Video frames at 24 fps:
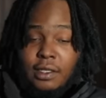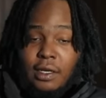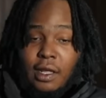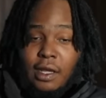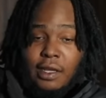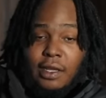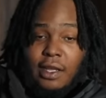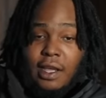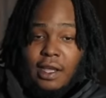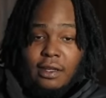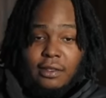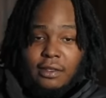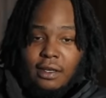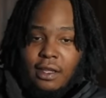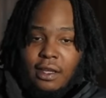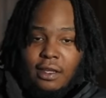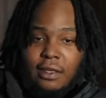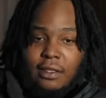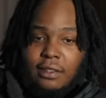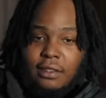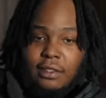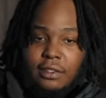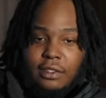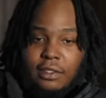Like
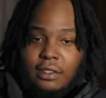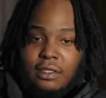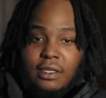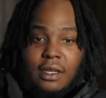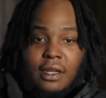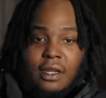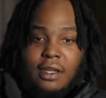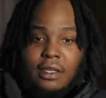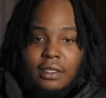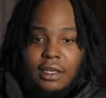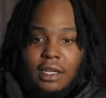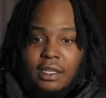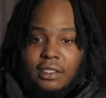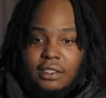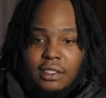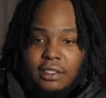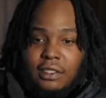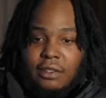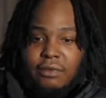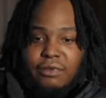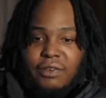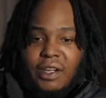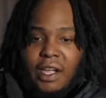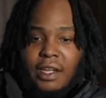like just that's
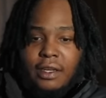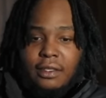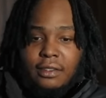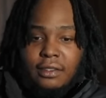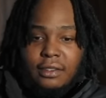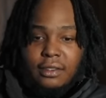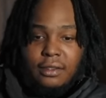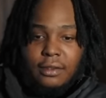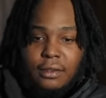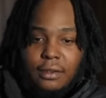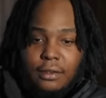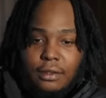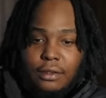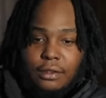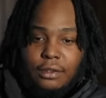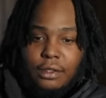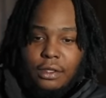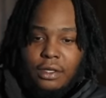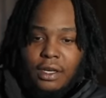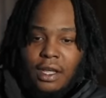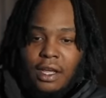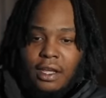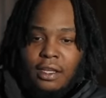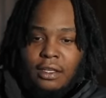just the facts. So
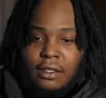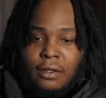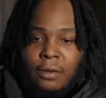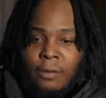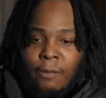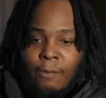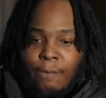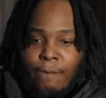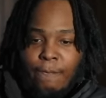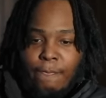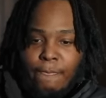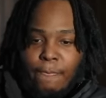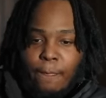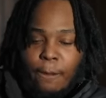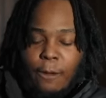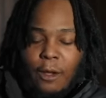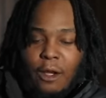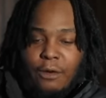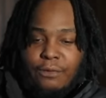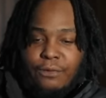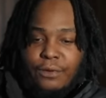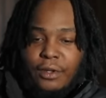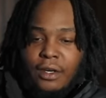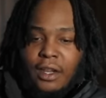like
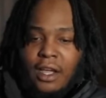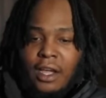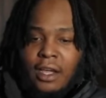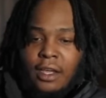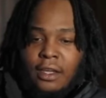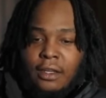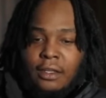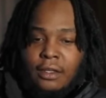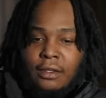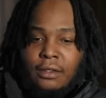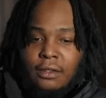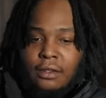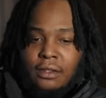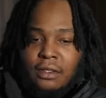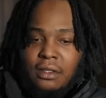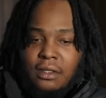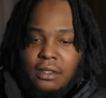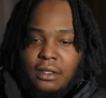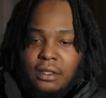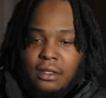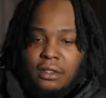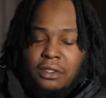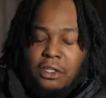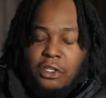I feel like
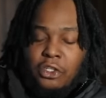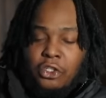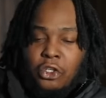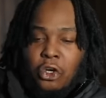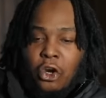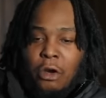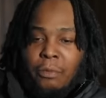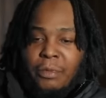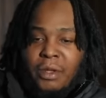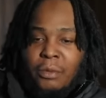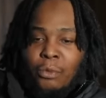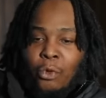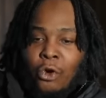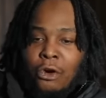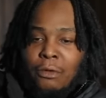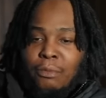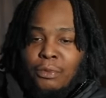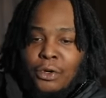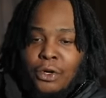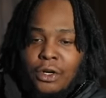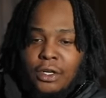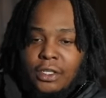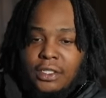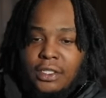there's going to be more
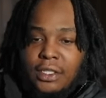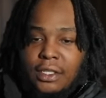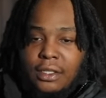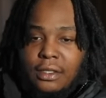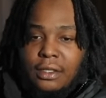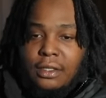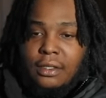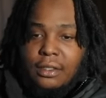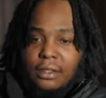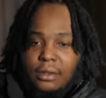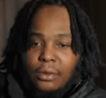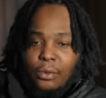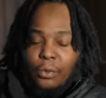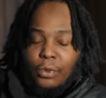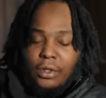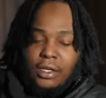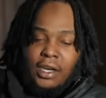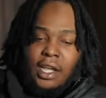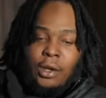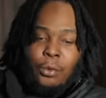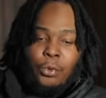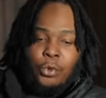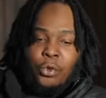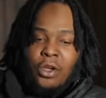bullshit.
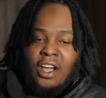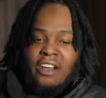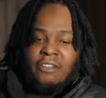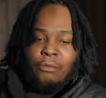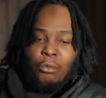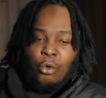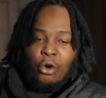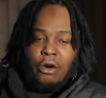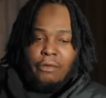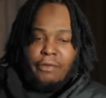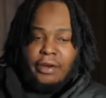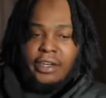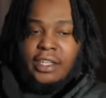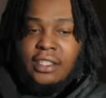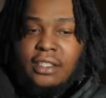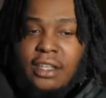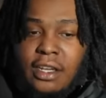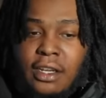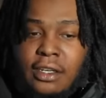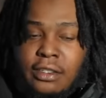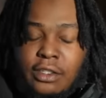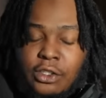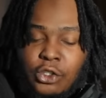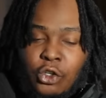Like when you have more of
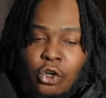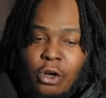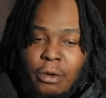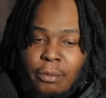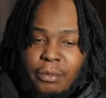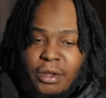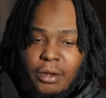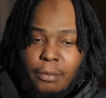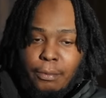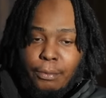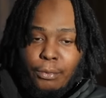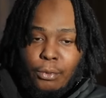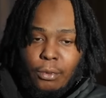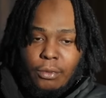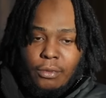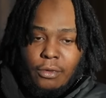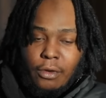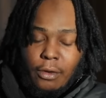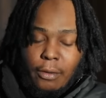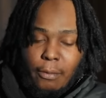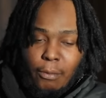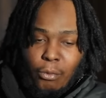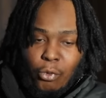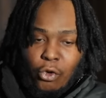anything, there's going to be
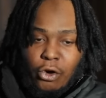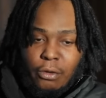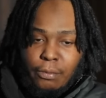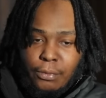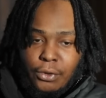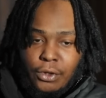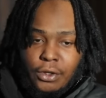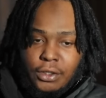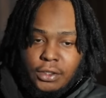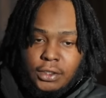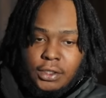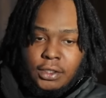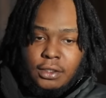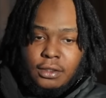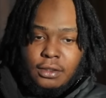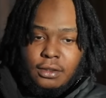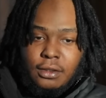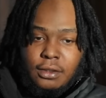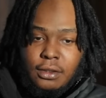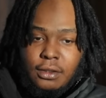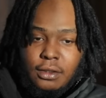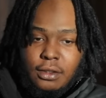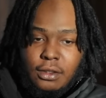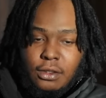more bullshit.
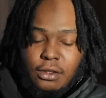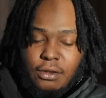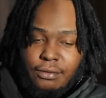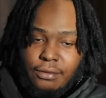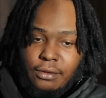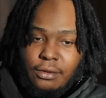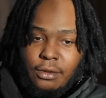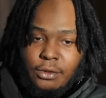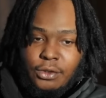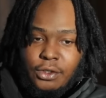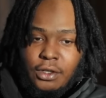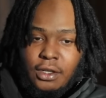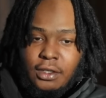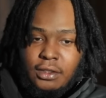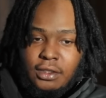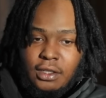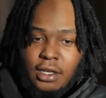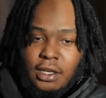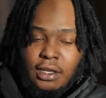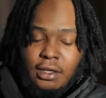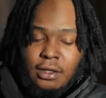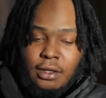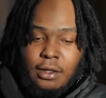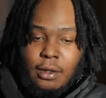Mm-hmm. You feel what I'm trying to
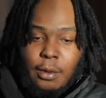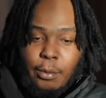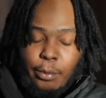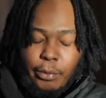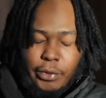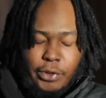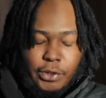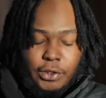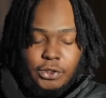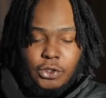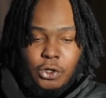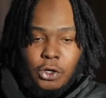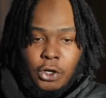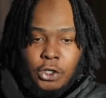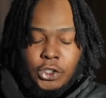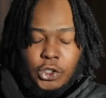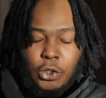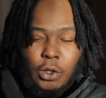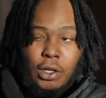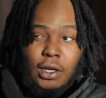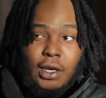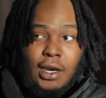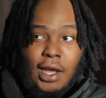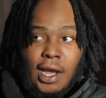say? but there's
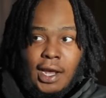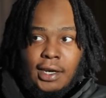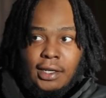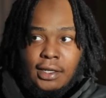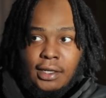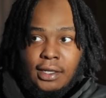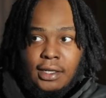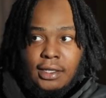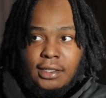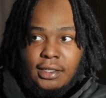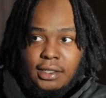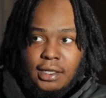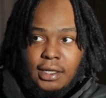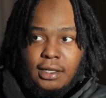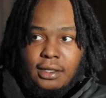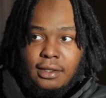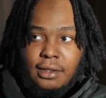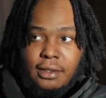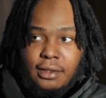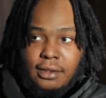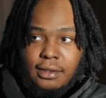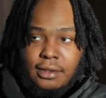also a lot of good shit.